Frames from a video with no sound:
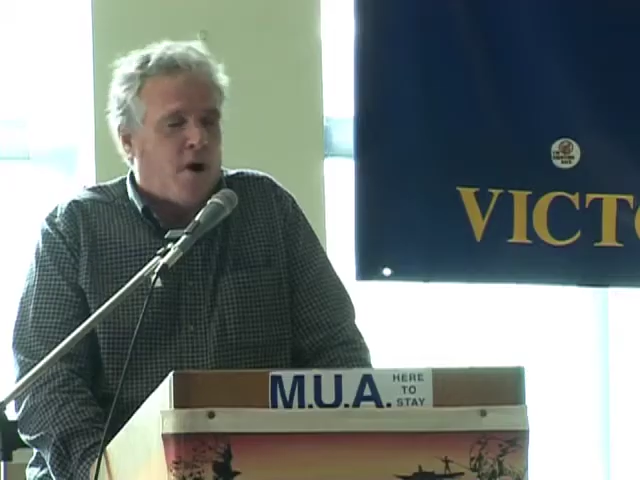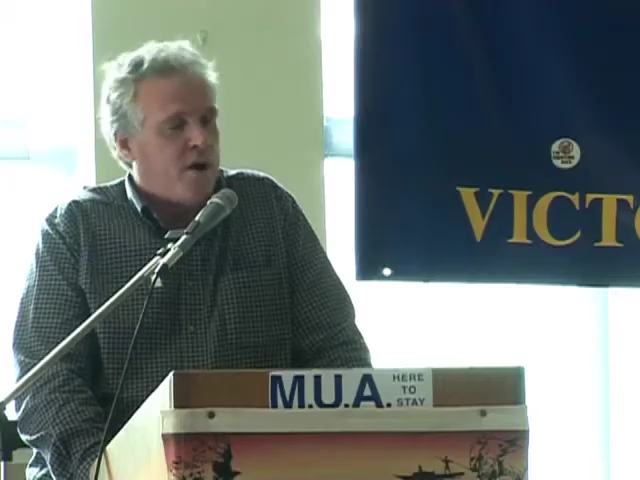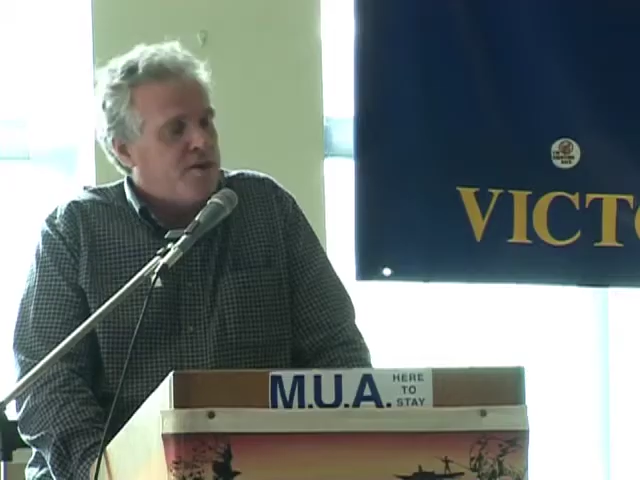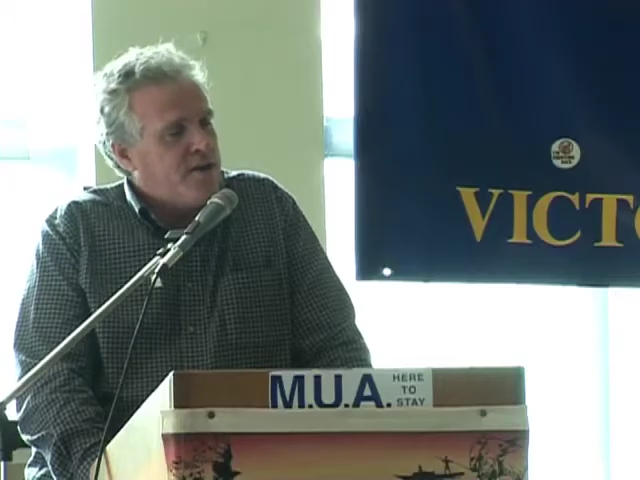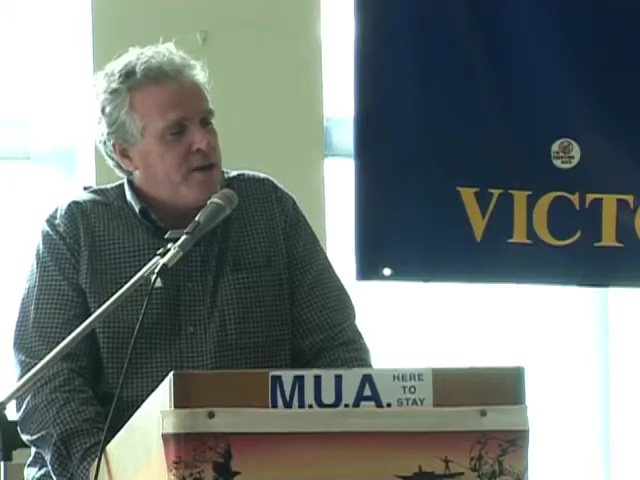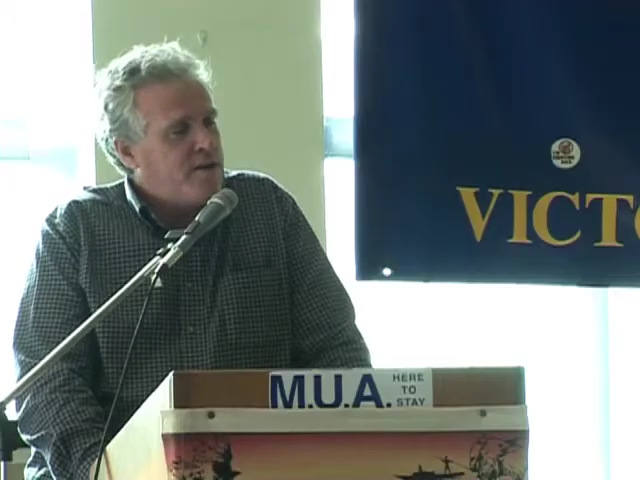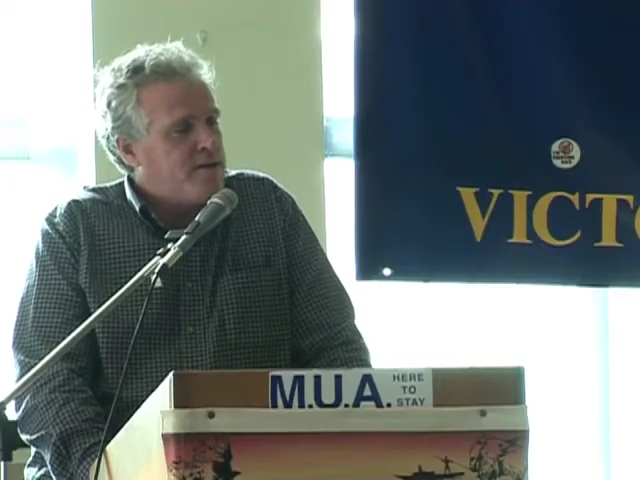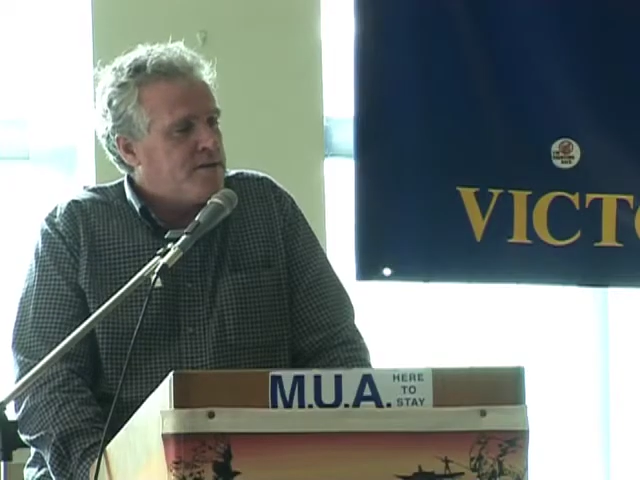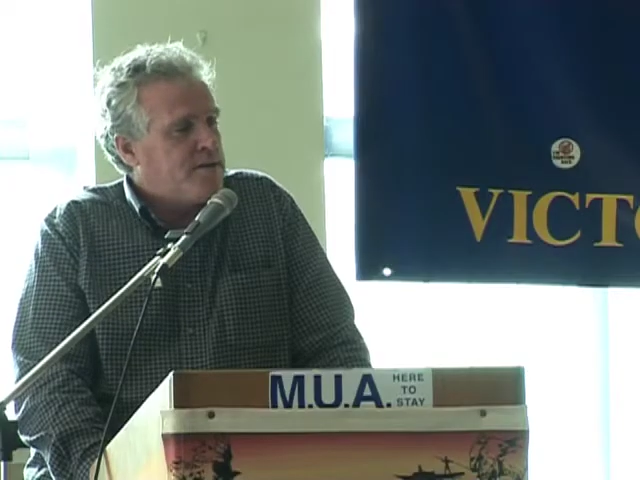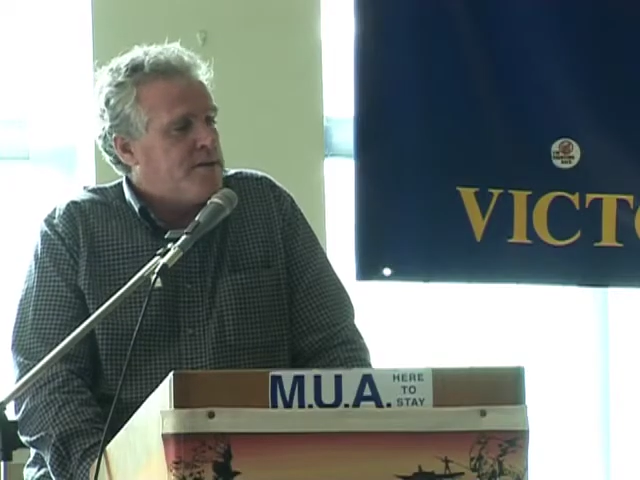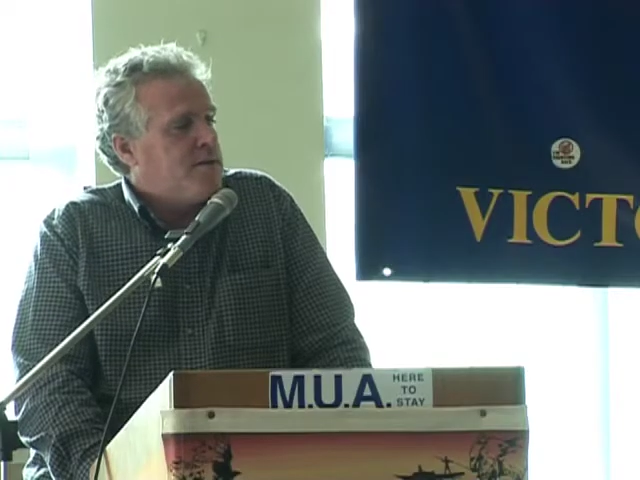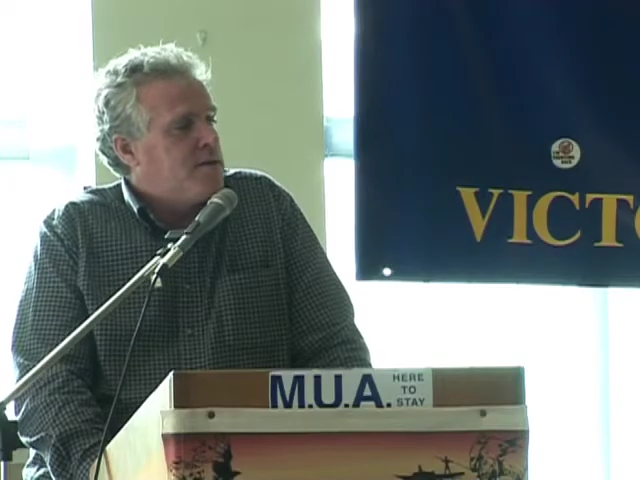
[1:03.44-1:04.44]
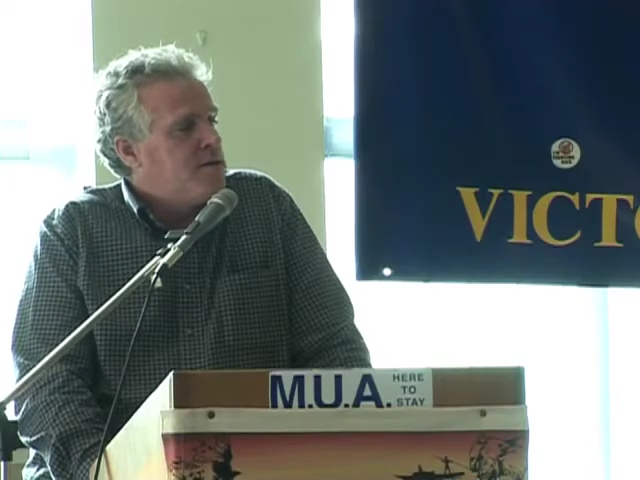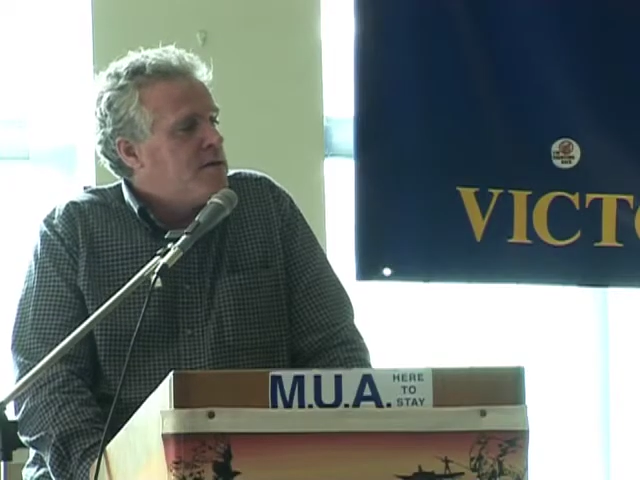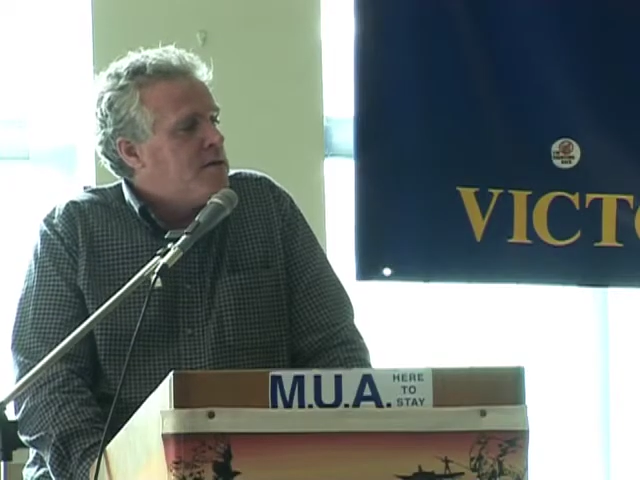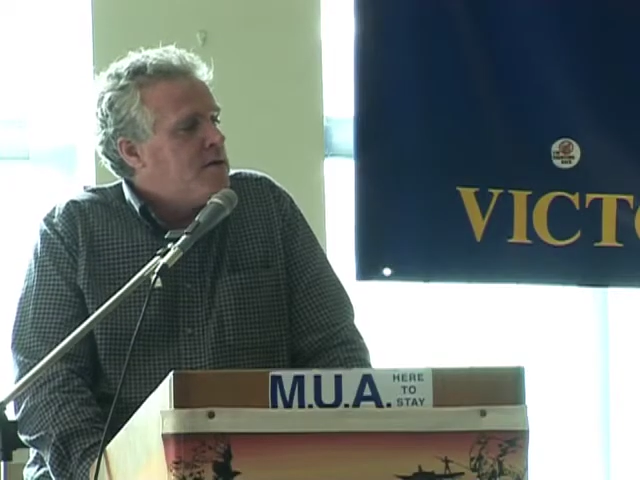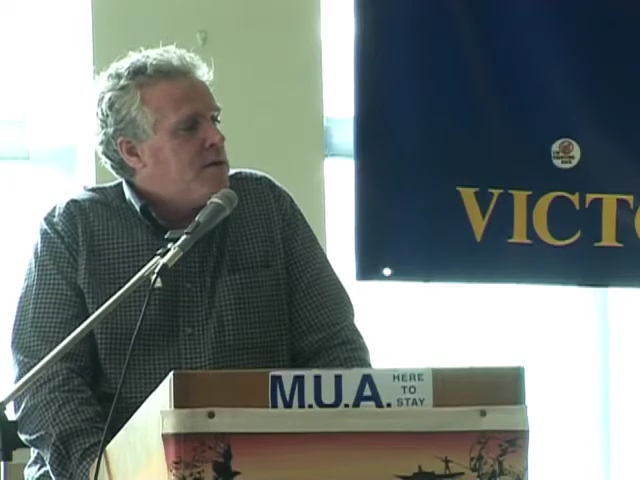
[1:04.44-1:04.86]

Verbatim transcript: politics.